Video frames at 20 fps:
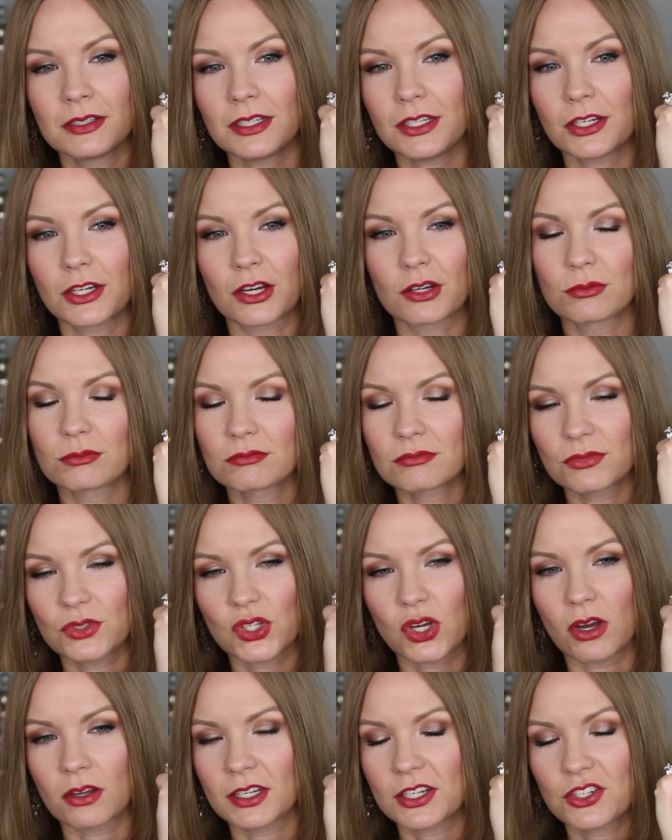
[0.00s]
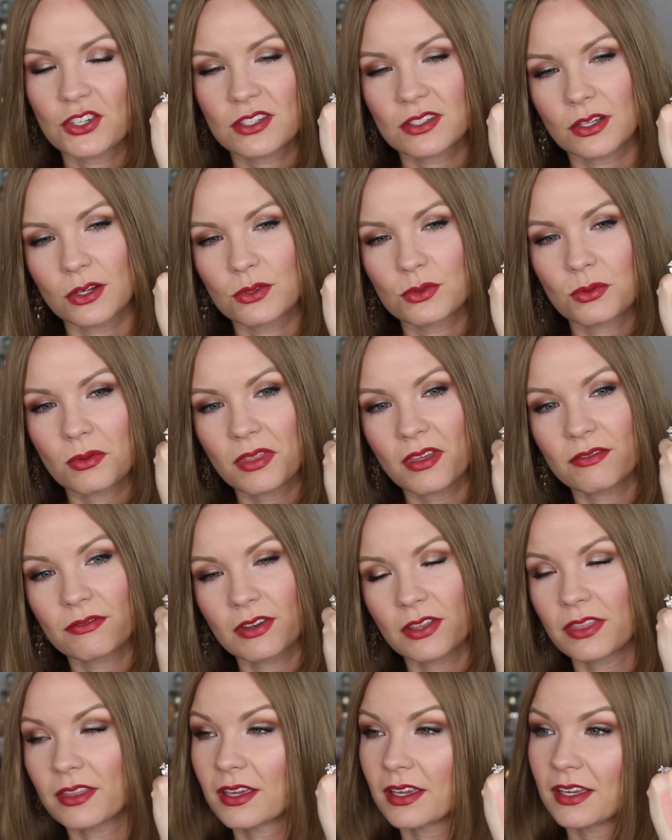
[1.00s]
you know, Tawny just goes with
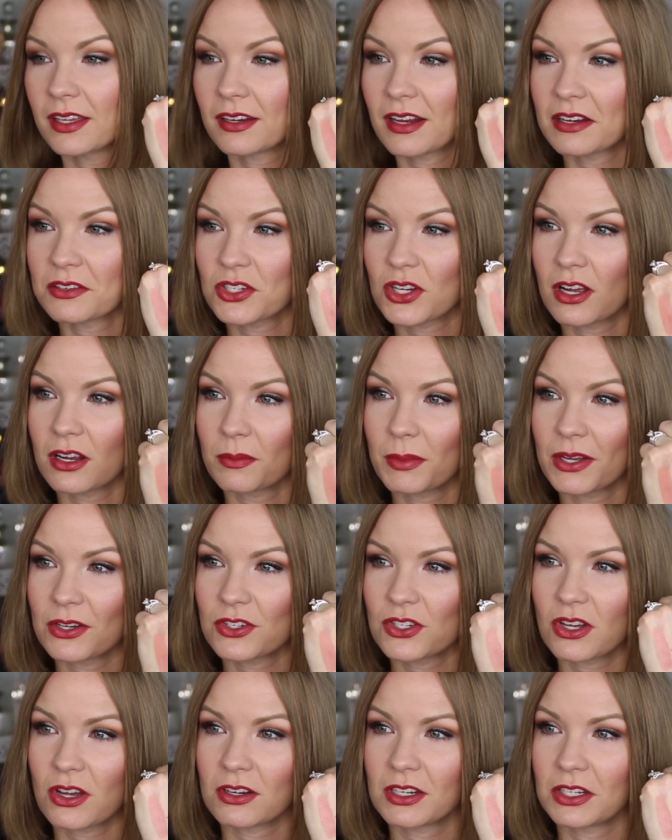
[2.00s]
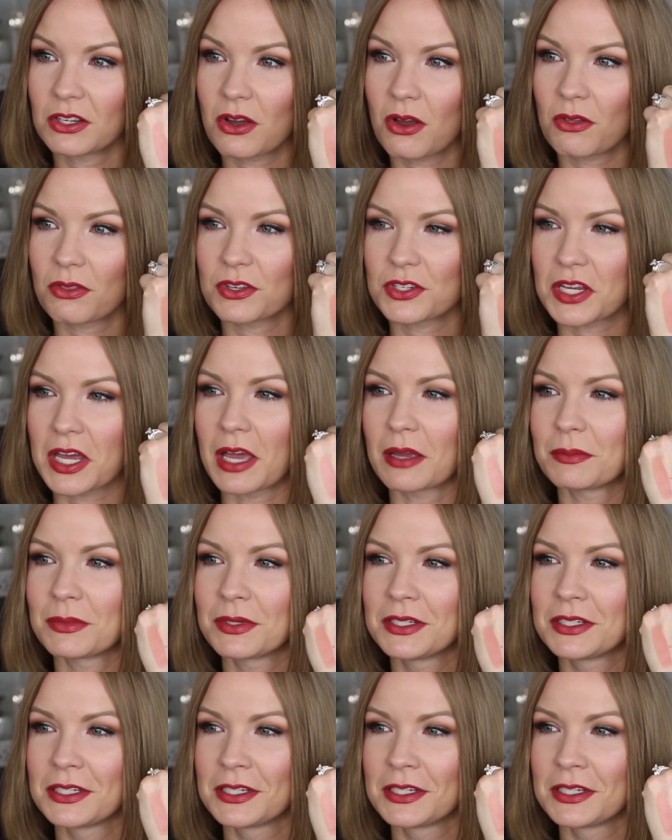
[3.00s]
everything, and I talk about Tawny all the time.